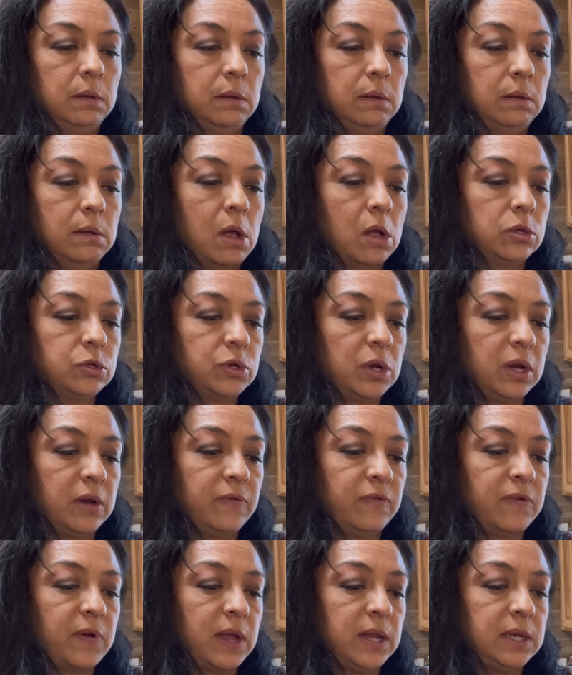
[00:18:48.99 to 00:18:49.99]
I'll try to
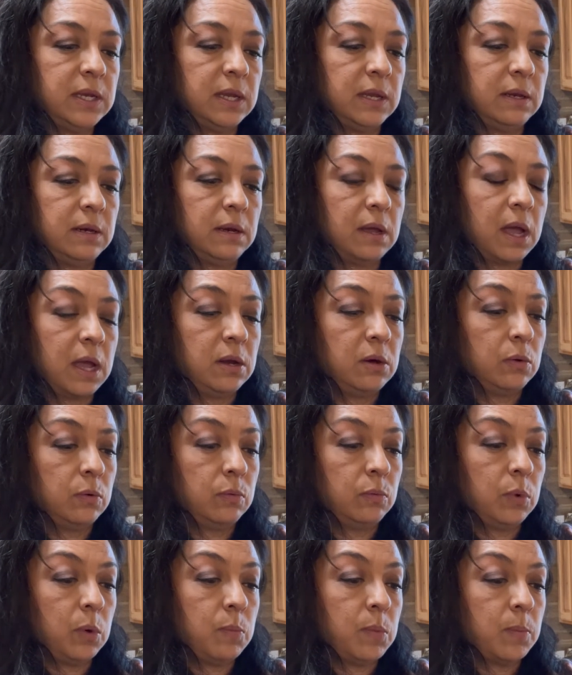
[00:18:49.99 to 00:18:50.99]
find it. I don't
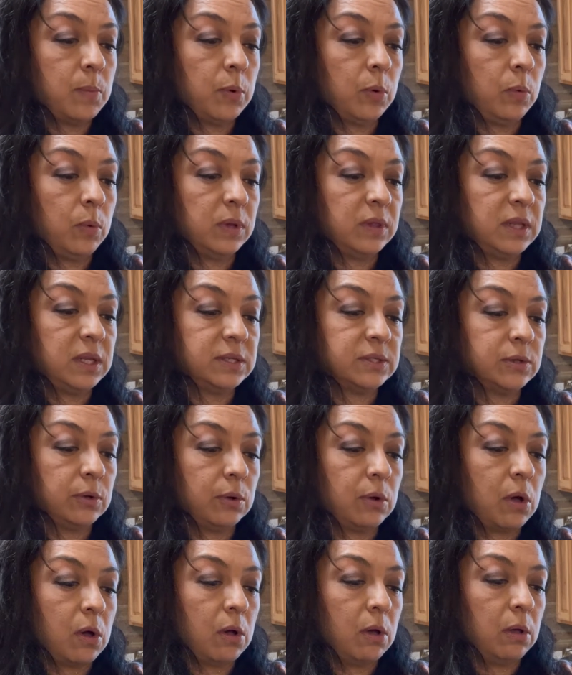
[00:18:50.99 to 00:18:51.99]
remember what these are
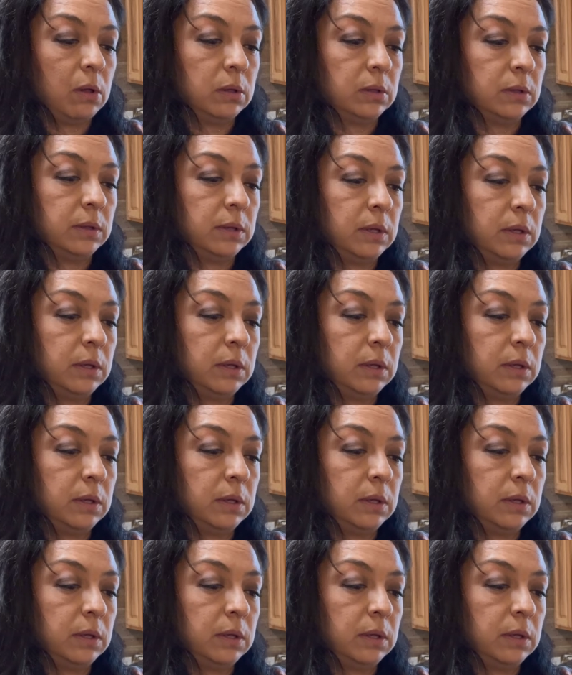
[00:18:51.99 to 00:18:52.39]
called.